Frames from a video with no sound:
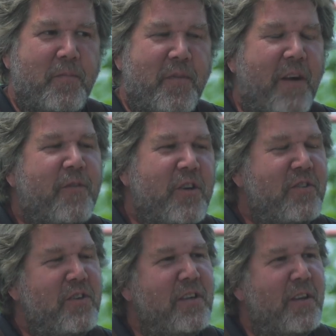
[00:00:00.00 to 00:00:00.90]
That
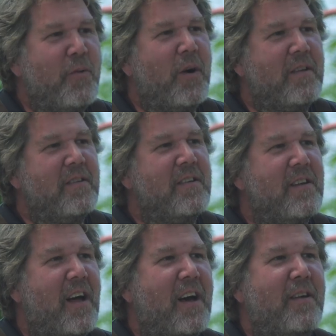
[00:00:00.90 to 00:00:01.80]
first year, there wasn't a
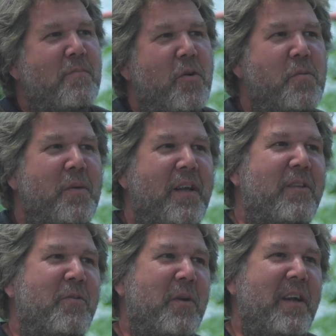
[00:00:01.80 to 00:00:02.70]
lot of
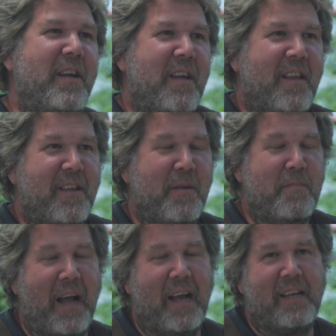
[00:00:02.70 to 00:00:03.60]
moments where you sit
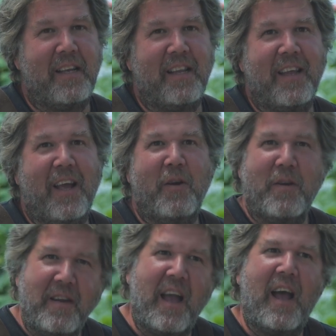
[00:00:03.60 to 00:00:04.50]
back and say,
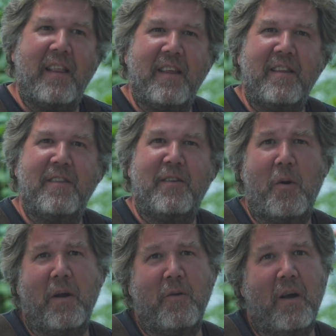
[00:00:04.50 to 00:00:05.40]
yeah, this is
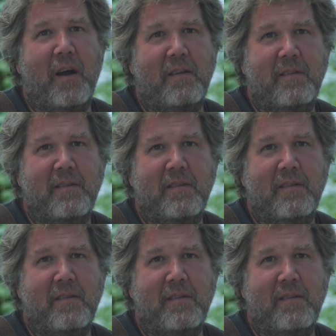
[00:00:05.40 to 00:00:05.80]
going well.